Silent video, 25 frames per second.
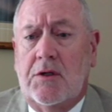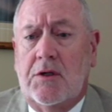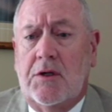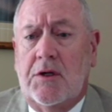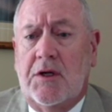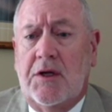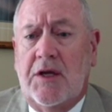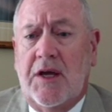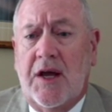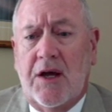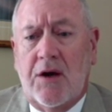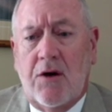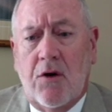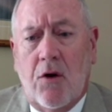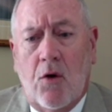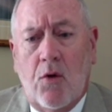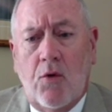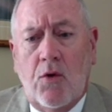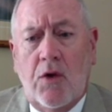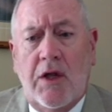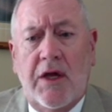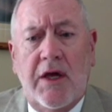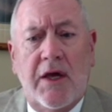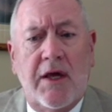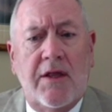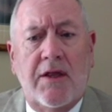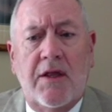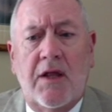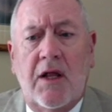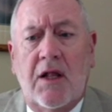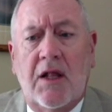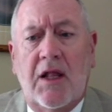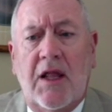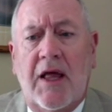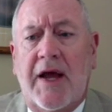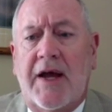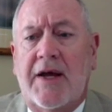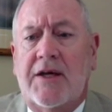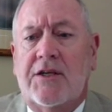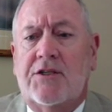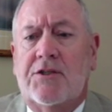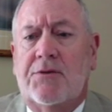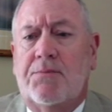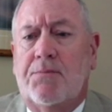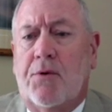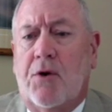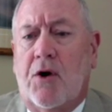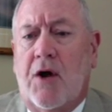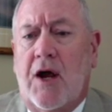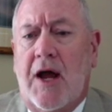Yet only in the
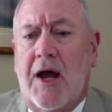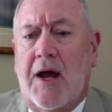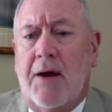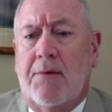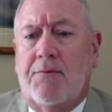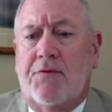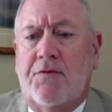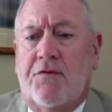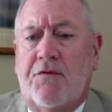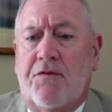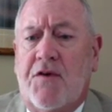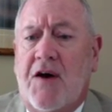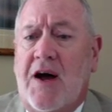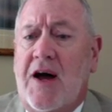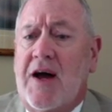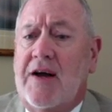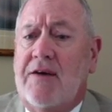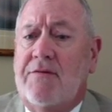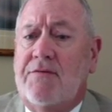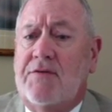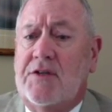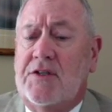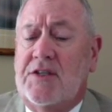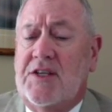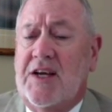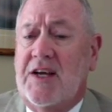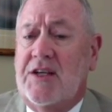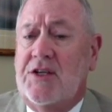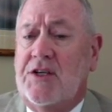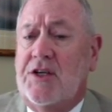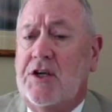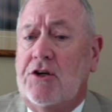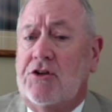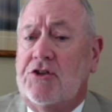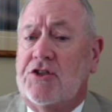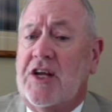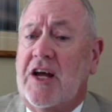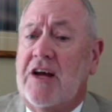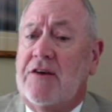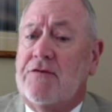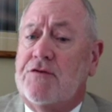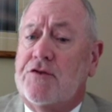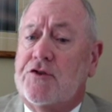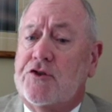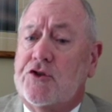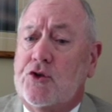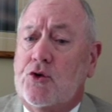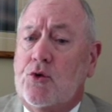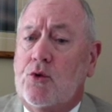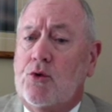last perhaps 5 to 10 years have
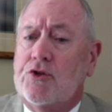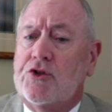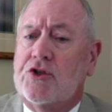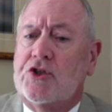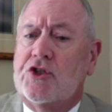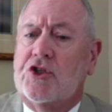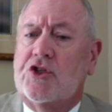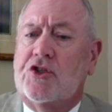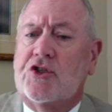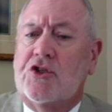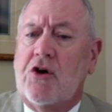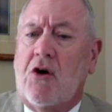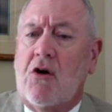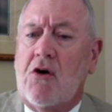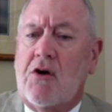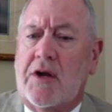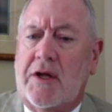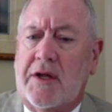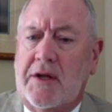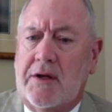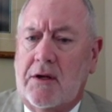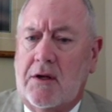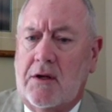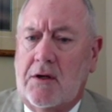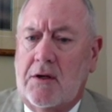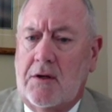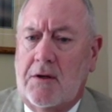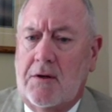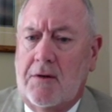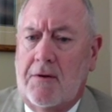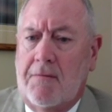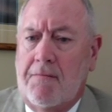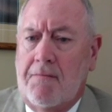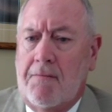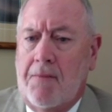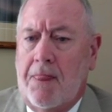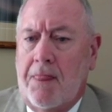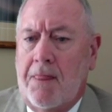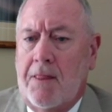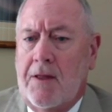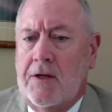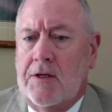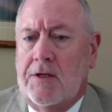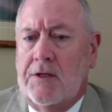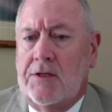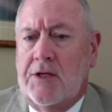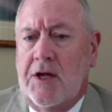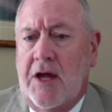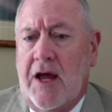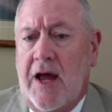schools started
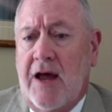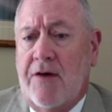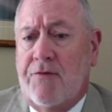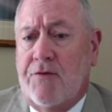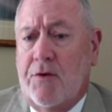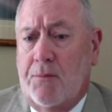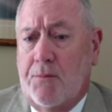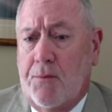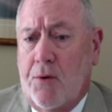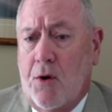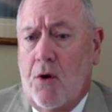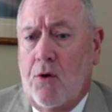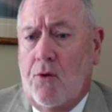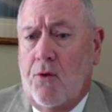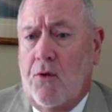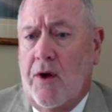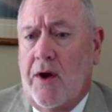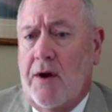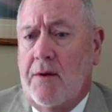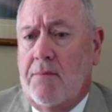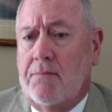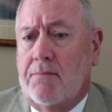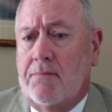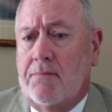to have a program.